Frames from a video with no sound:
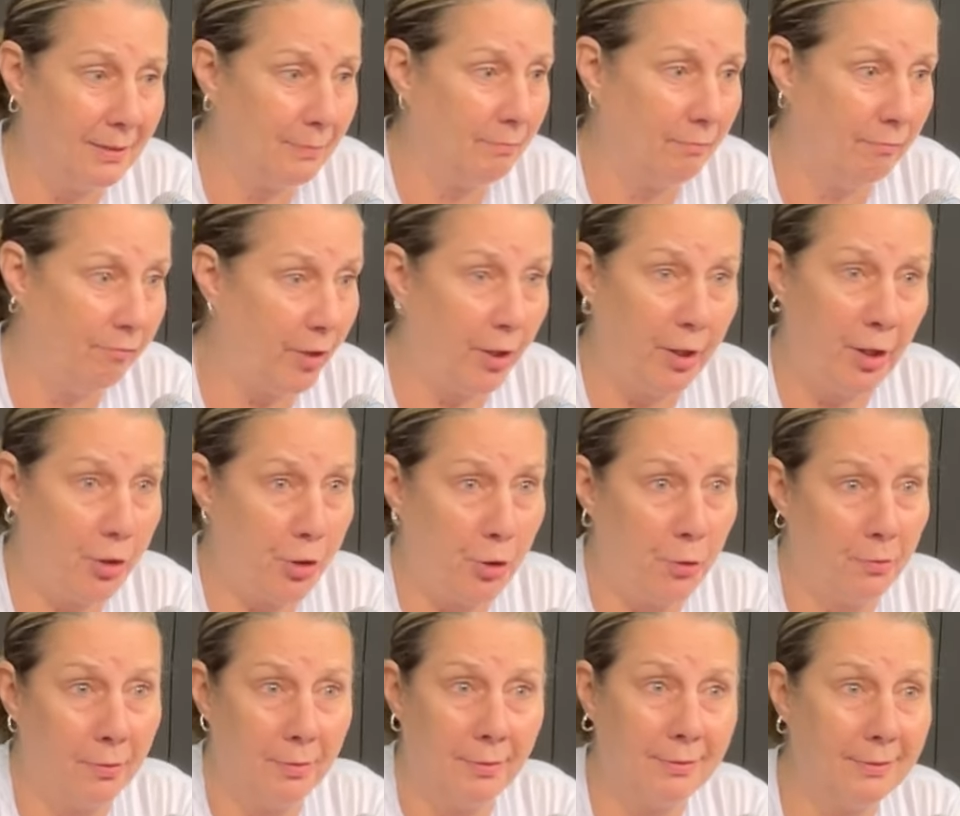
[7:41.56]
very
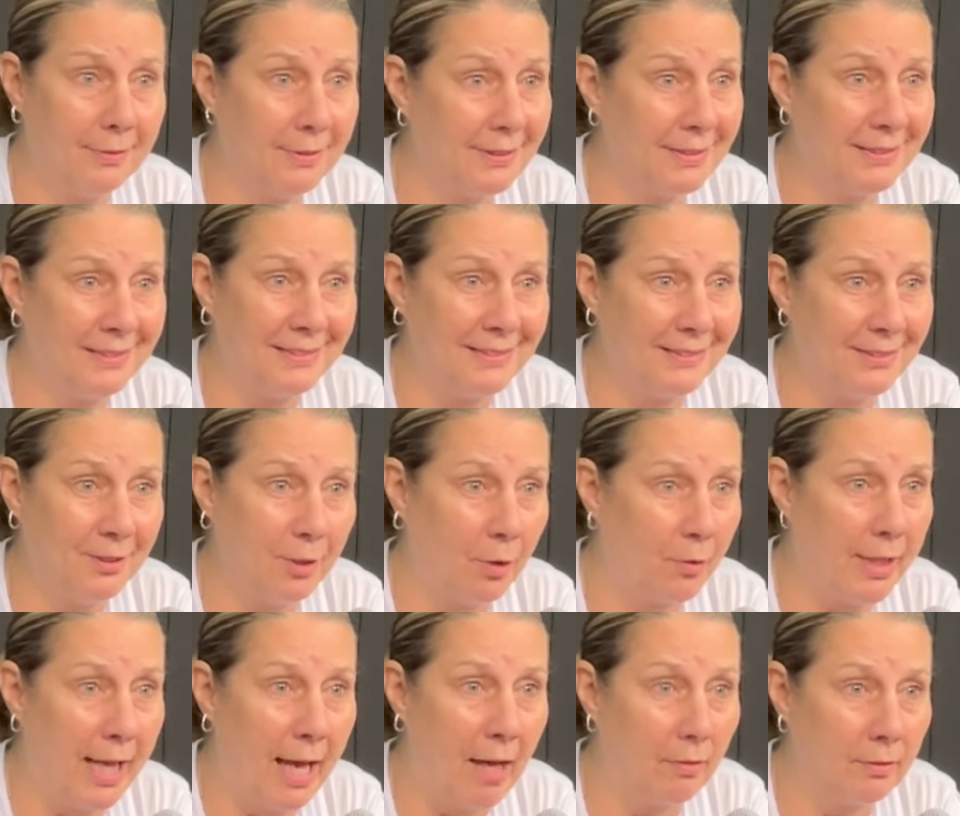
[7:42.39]
soon,
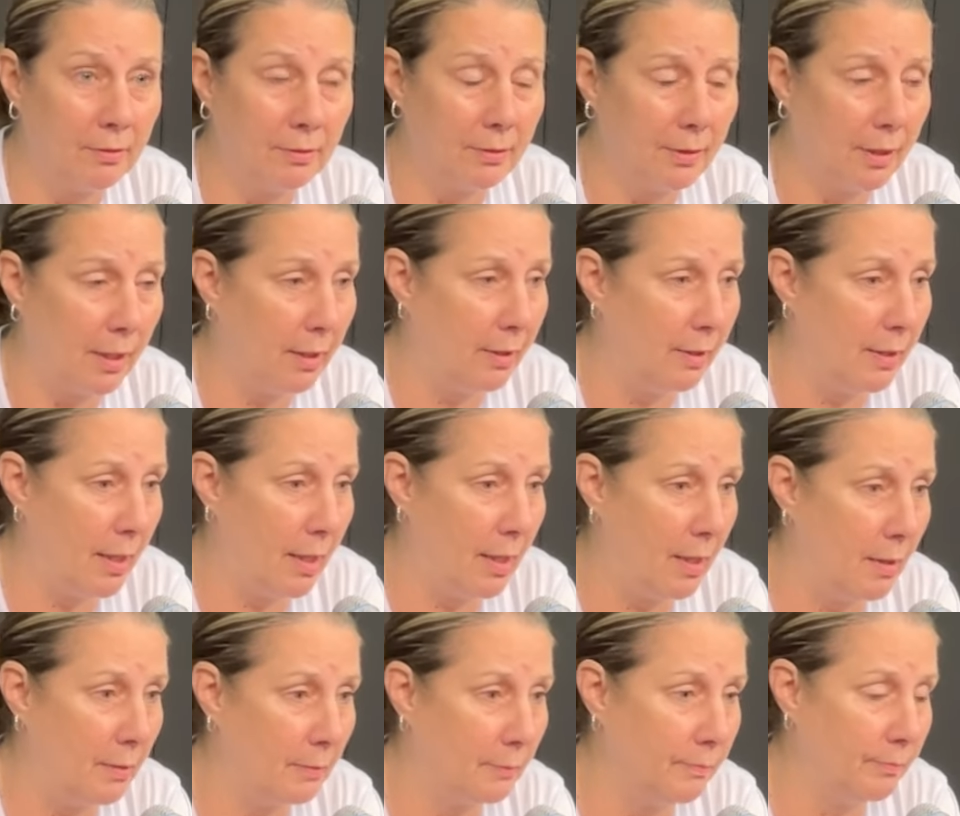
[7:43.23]
no doubt. And
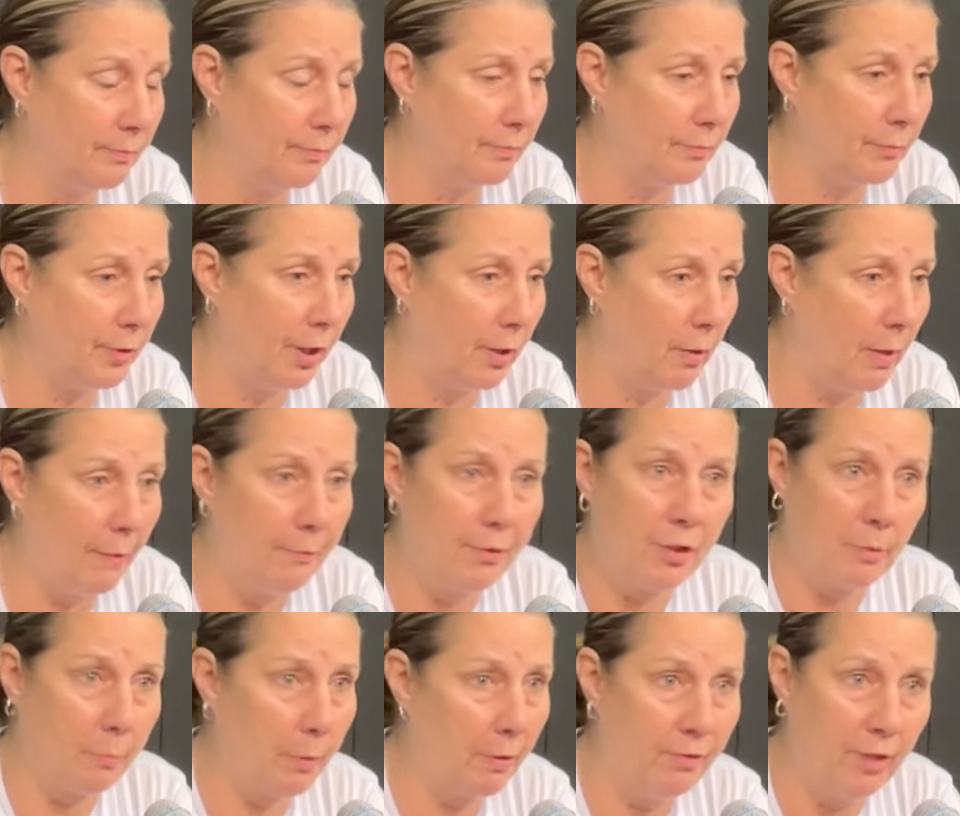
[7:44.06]
you know,
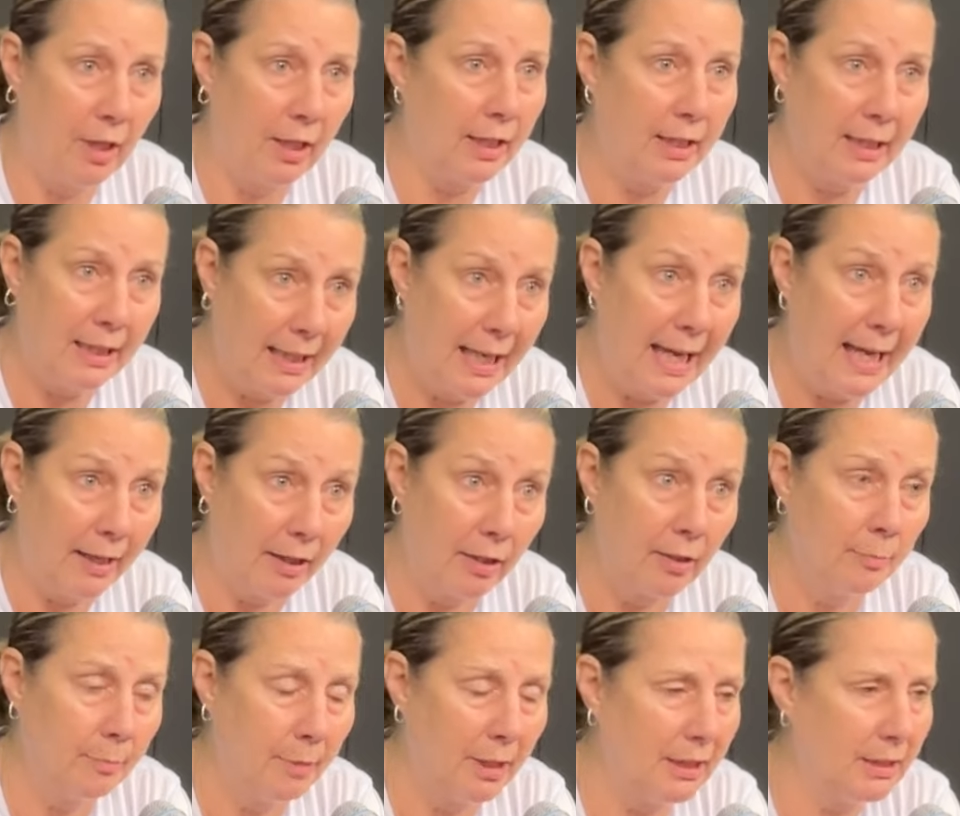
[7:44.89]
obviously we've done it in
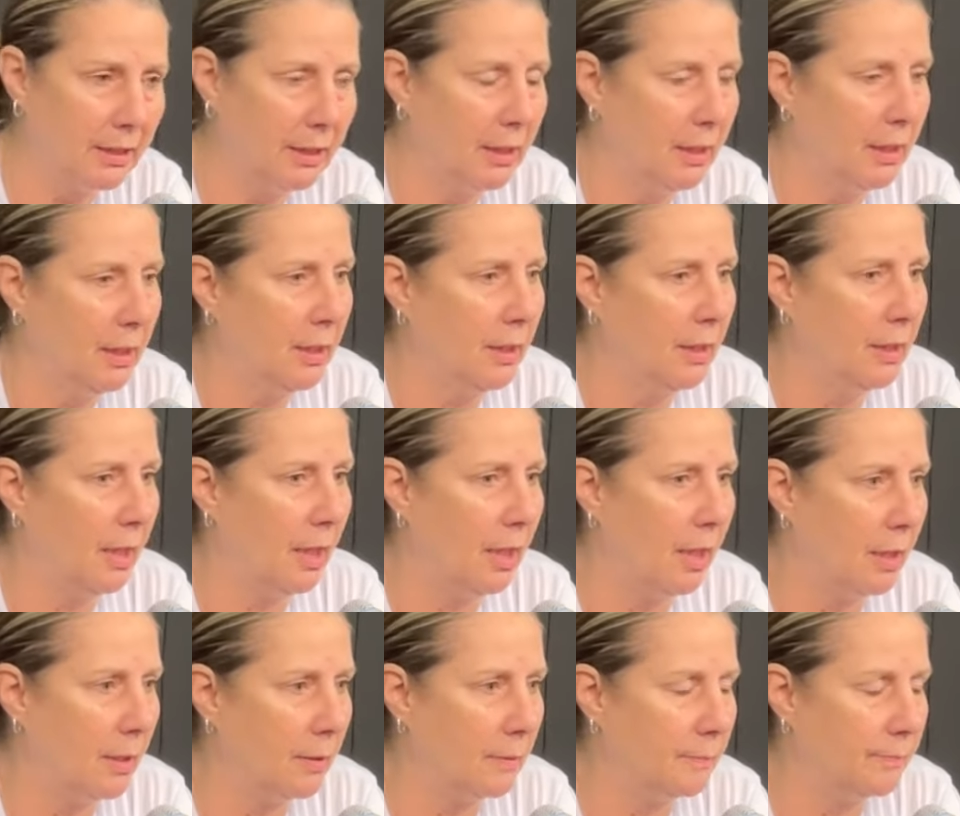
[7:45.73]
Canada,
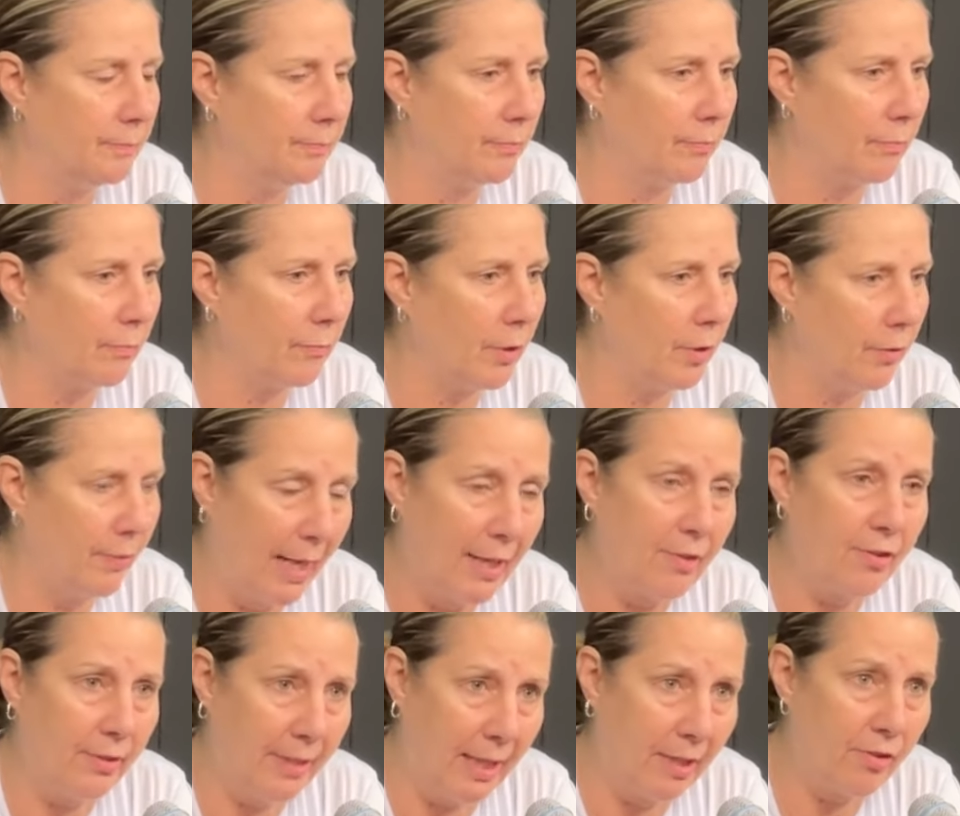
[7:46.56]
but you know,
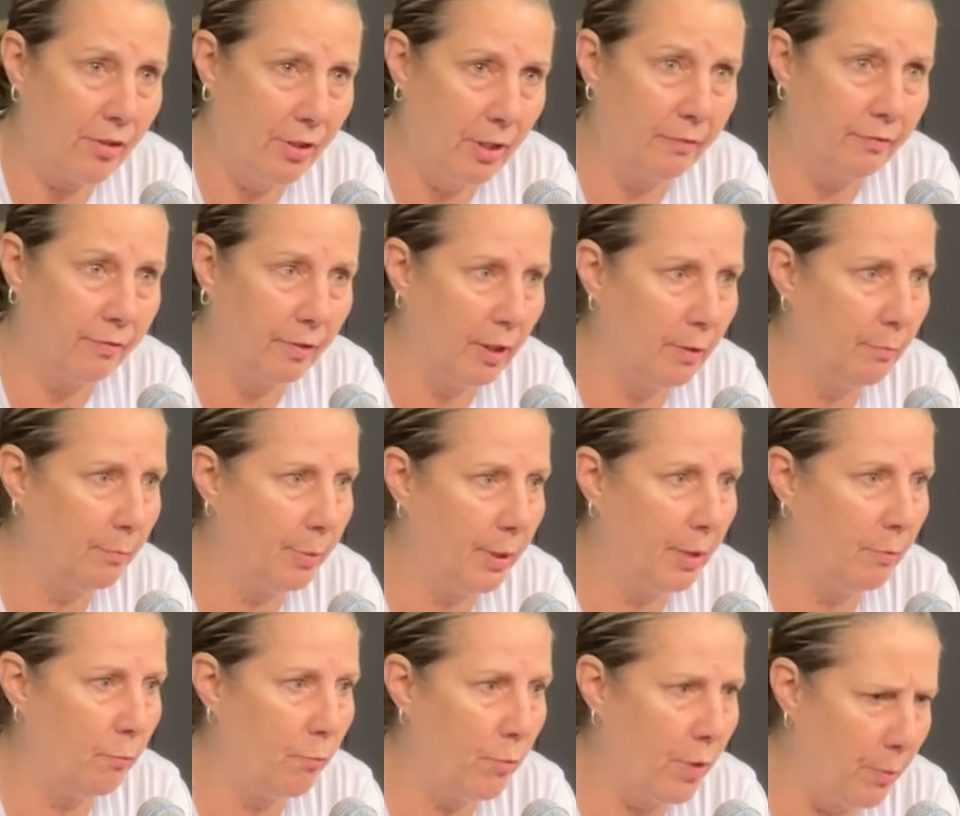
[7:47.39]
that's different.
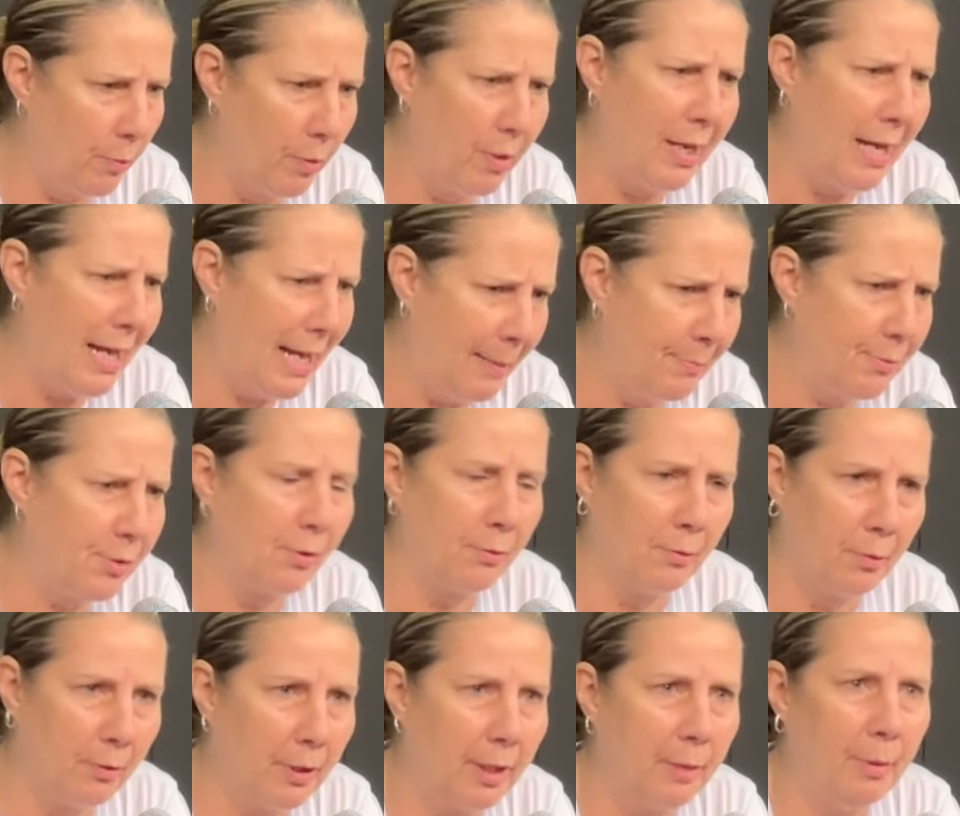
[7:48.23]
But we will
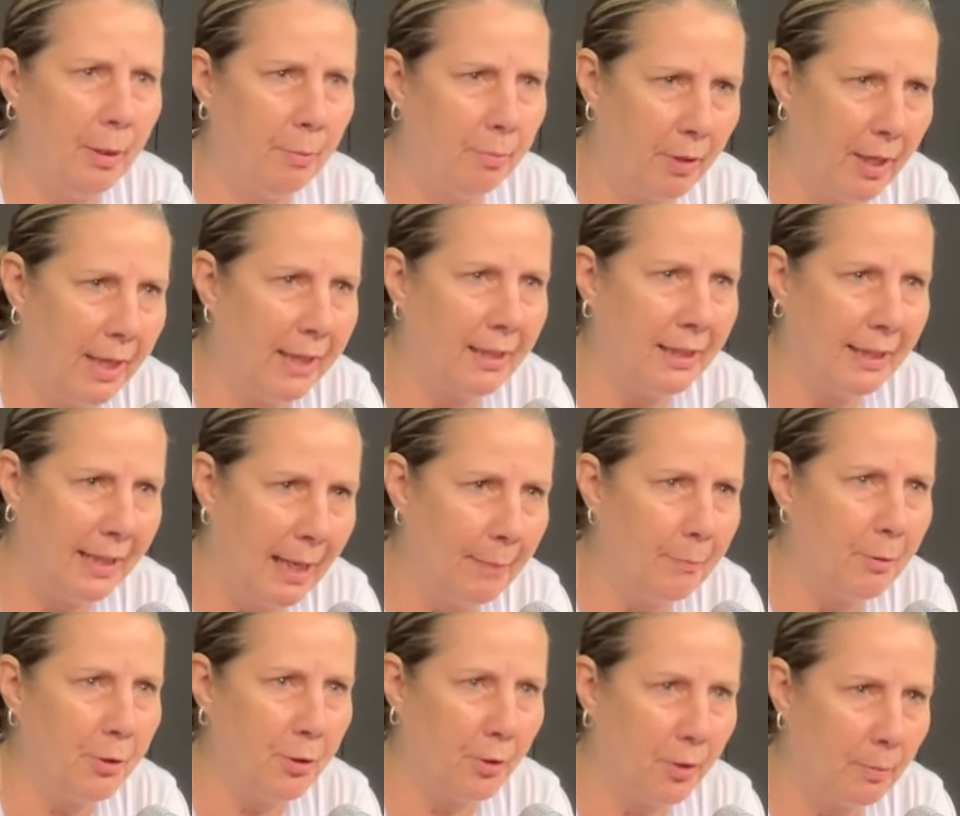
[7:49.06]
absolutely be playing a
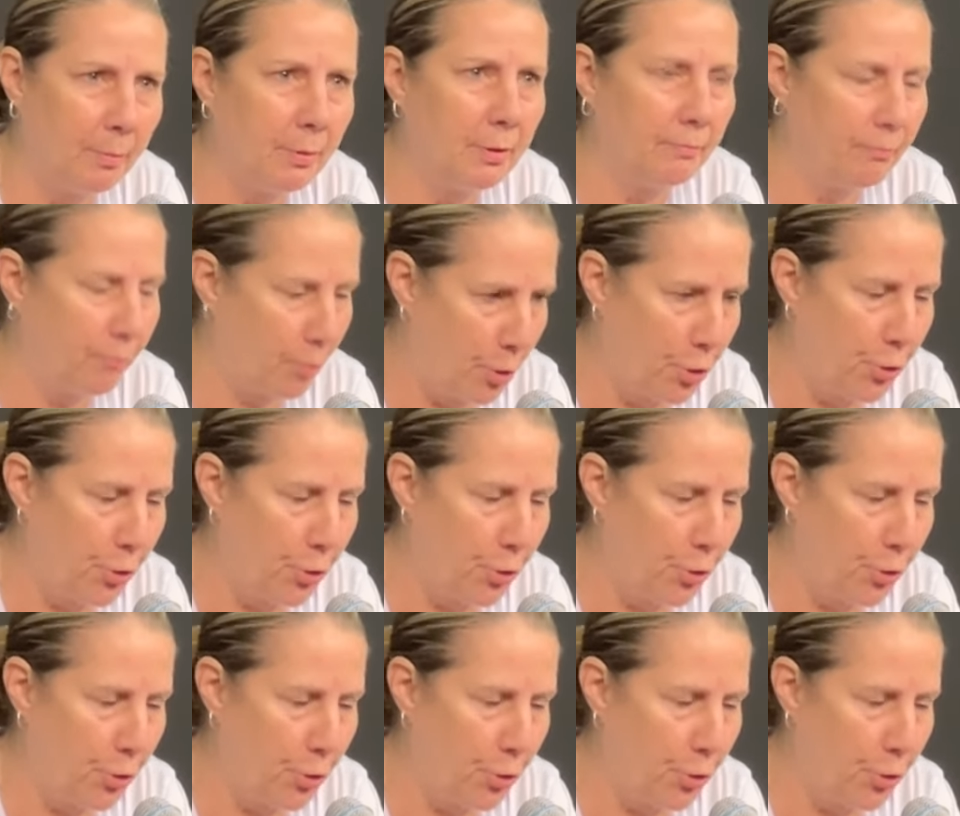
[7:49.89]
game in Europe for